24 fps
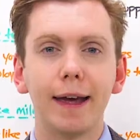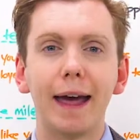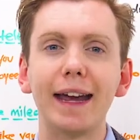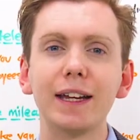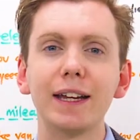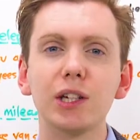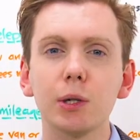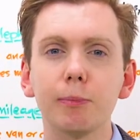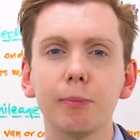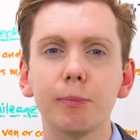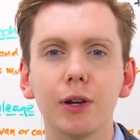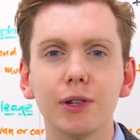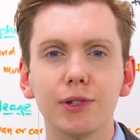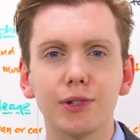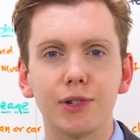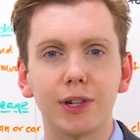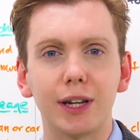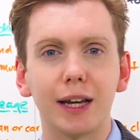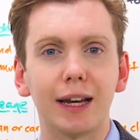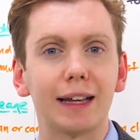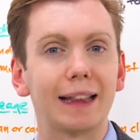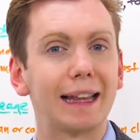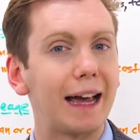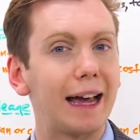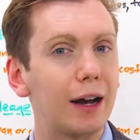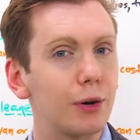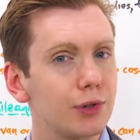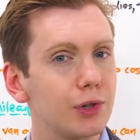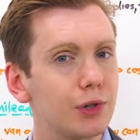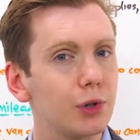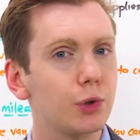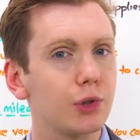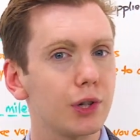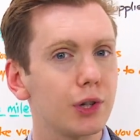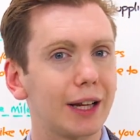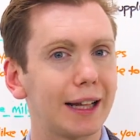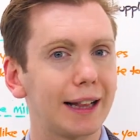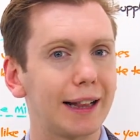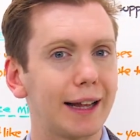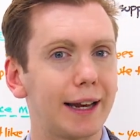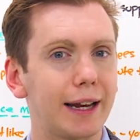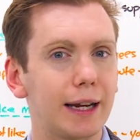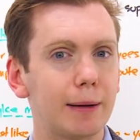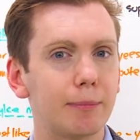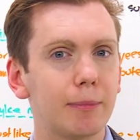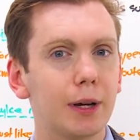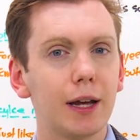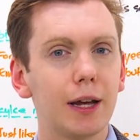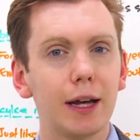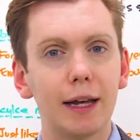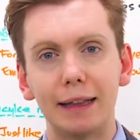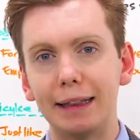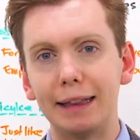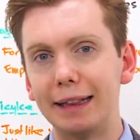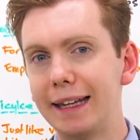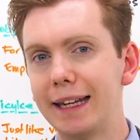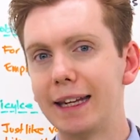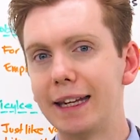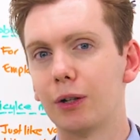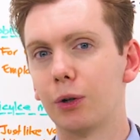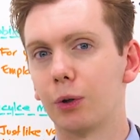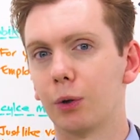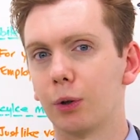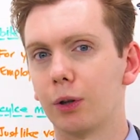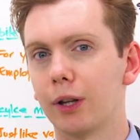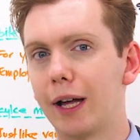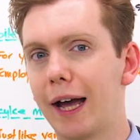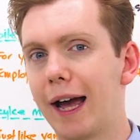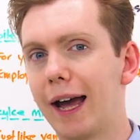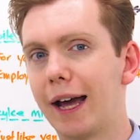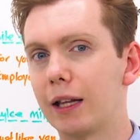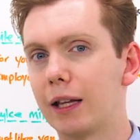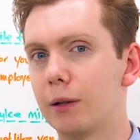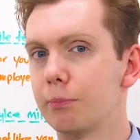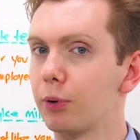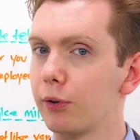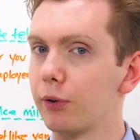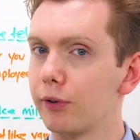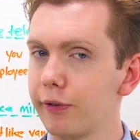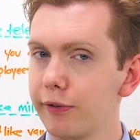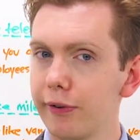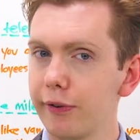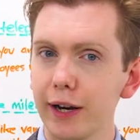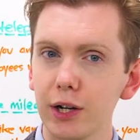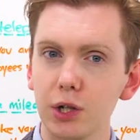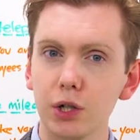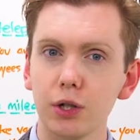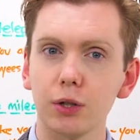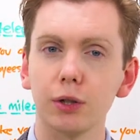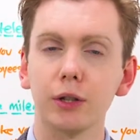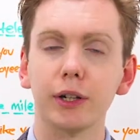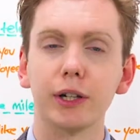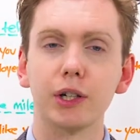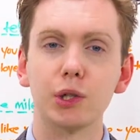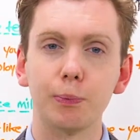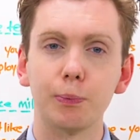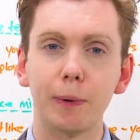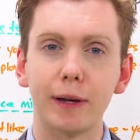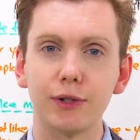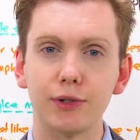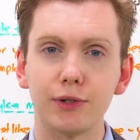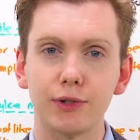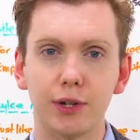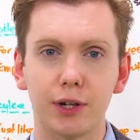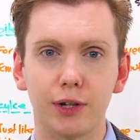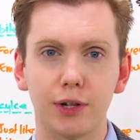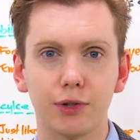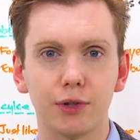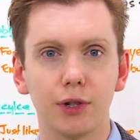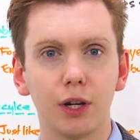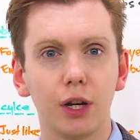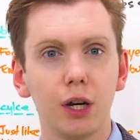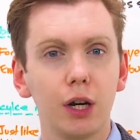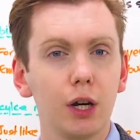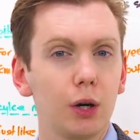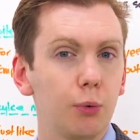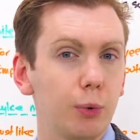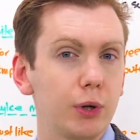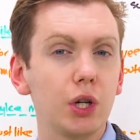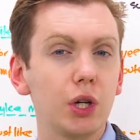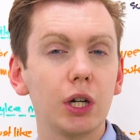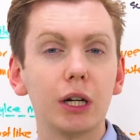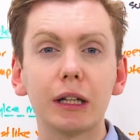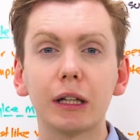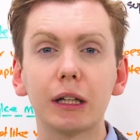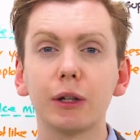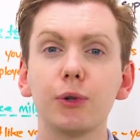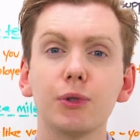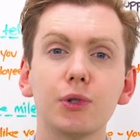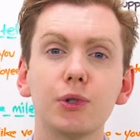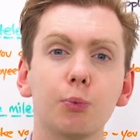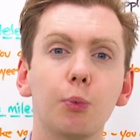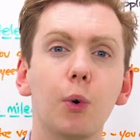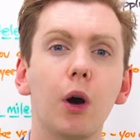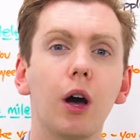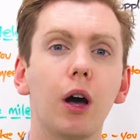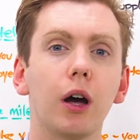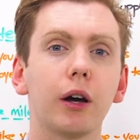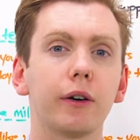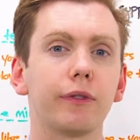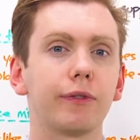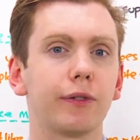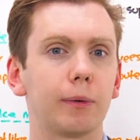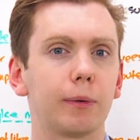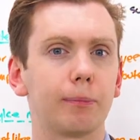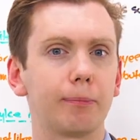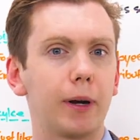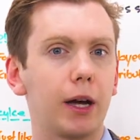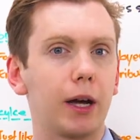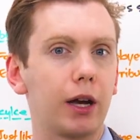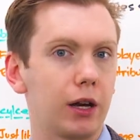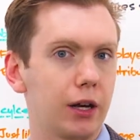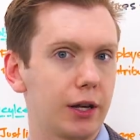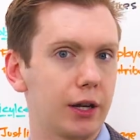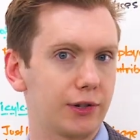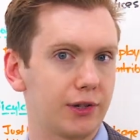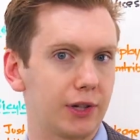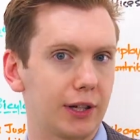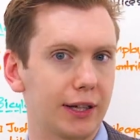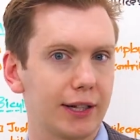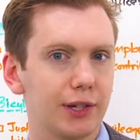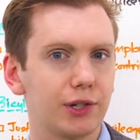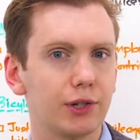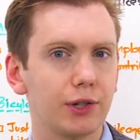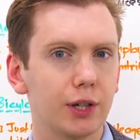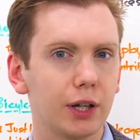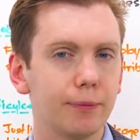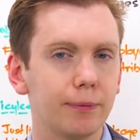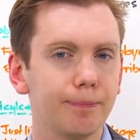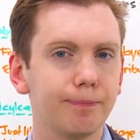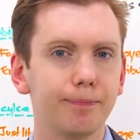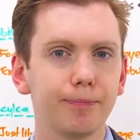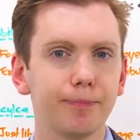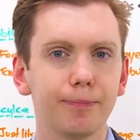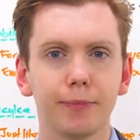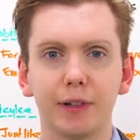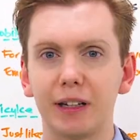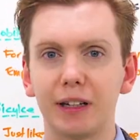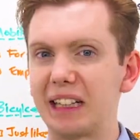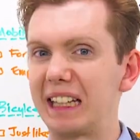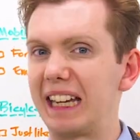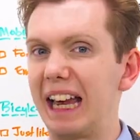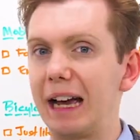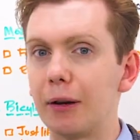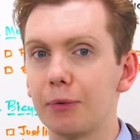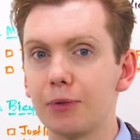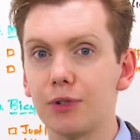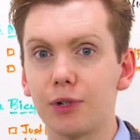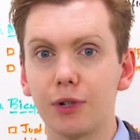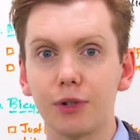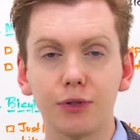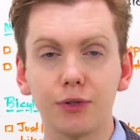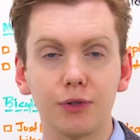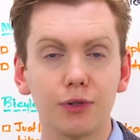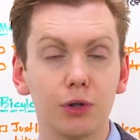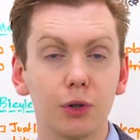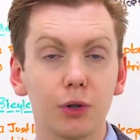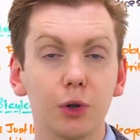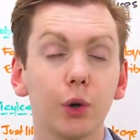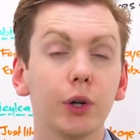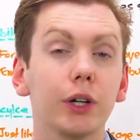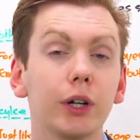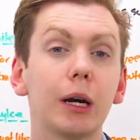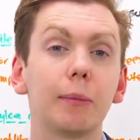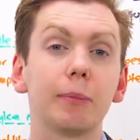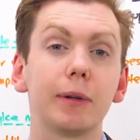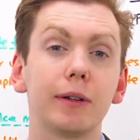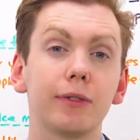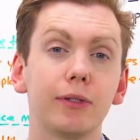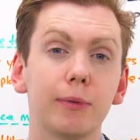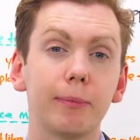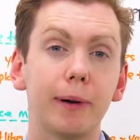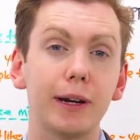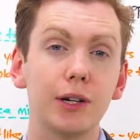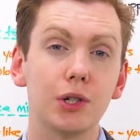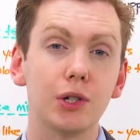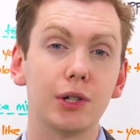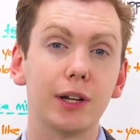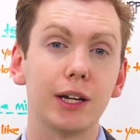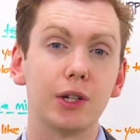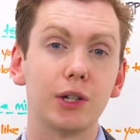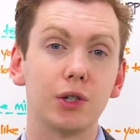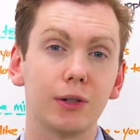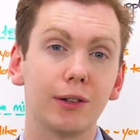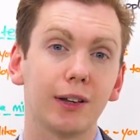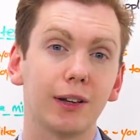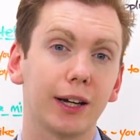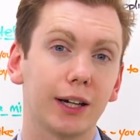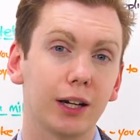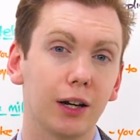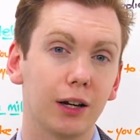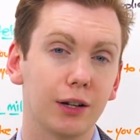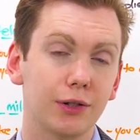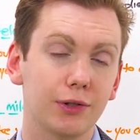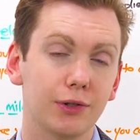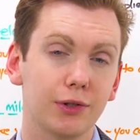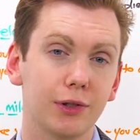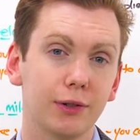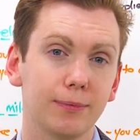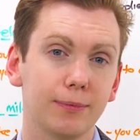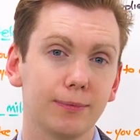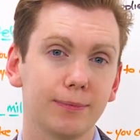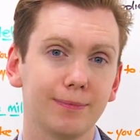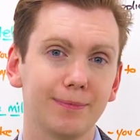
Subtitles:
HMRC allows you to claim legal and professional expenses, which includes work from a solicitor, accountant, or a company formation agent like us.